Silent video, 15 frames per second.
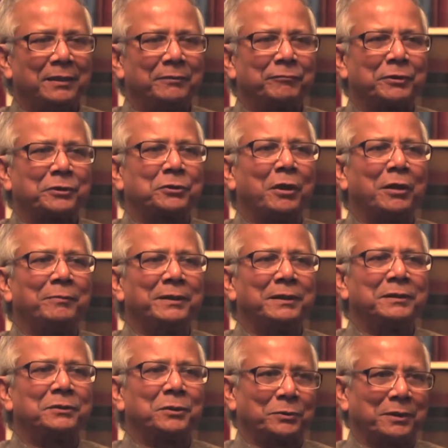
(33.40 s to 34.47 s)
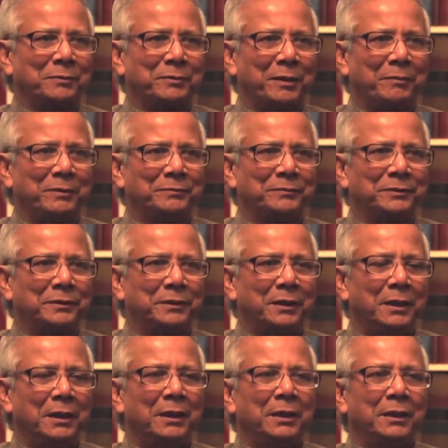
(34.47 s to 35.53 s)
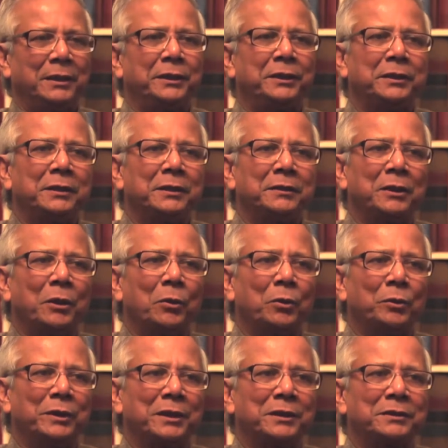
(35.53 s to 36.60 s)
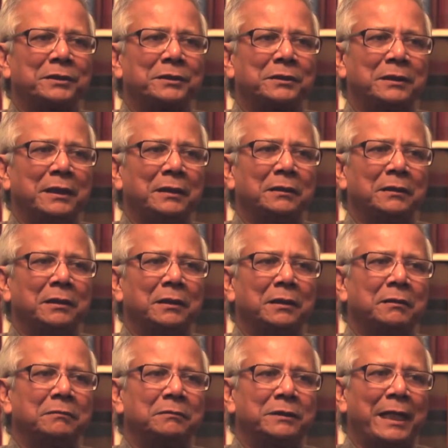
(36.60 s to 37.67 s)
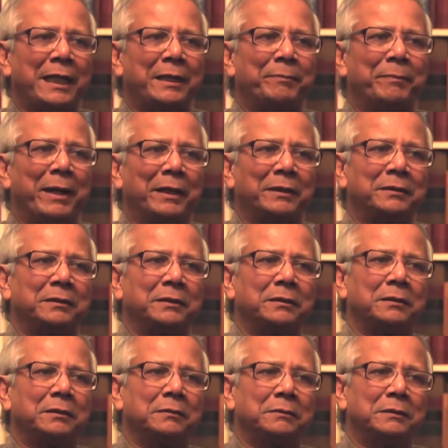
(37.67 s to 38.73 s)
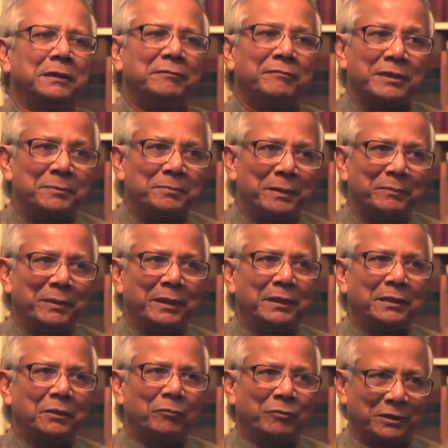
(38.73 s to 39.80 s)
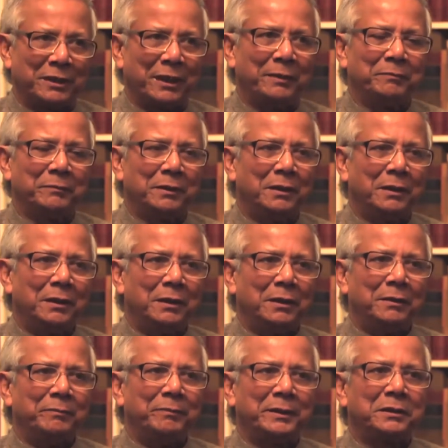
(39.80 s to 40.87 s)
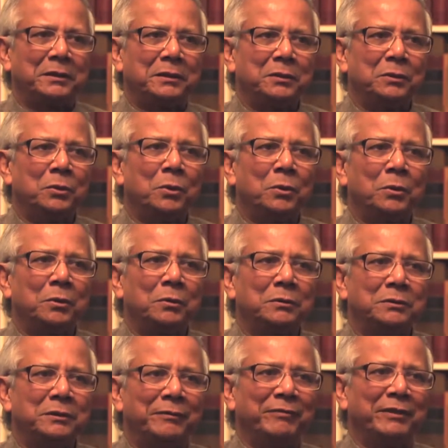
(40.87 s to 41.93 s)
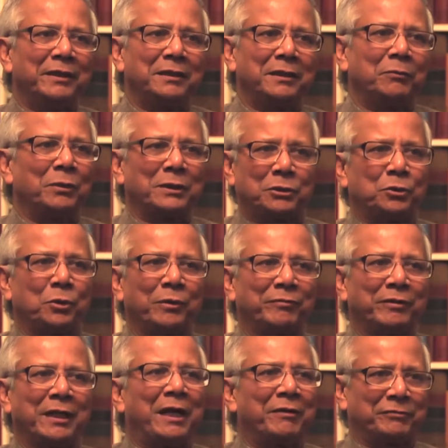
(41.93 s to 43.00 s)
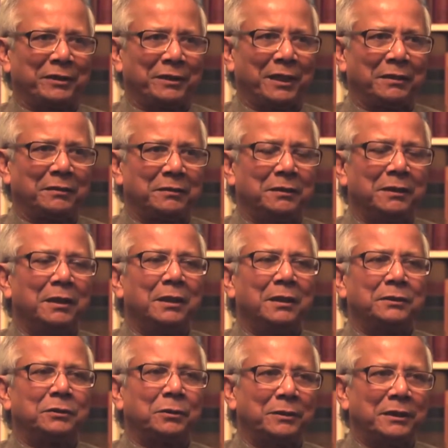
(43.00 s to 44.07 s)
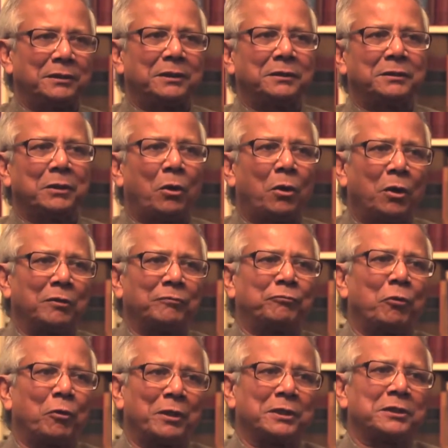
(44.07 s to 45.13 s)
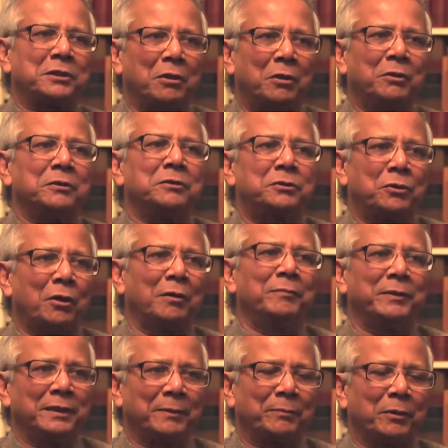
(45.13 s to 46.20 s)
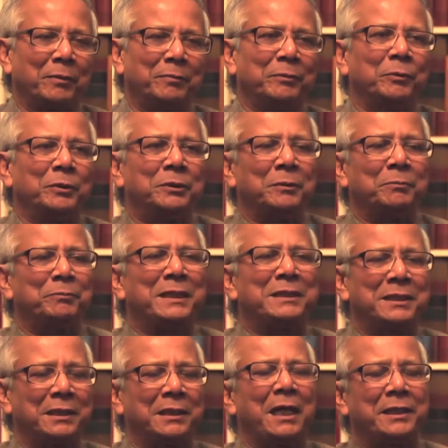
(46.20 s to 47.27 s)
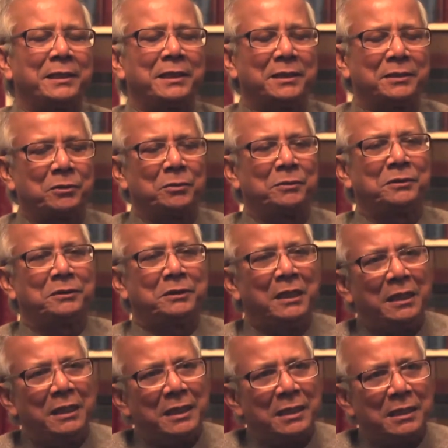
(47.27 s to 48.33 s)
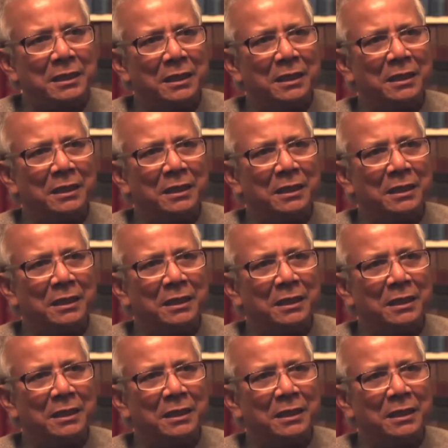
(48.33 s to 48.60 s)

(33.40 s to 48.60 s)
for solving social problems. Here, the owners can uh, take back the investment money over time, but no dividend whatsoever after that. So this is all focused on solving the problem. The basic idea is to delink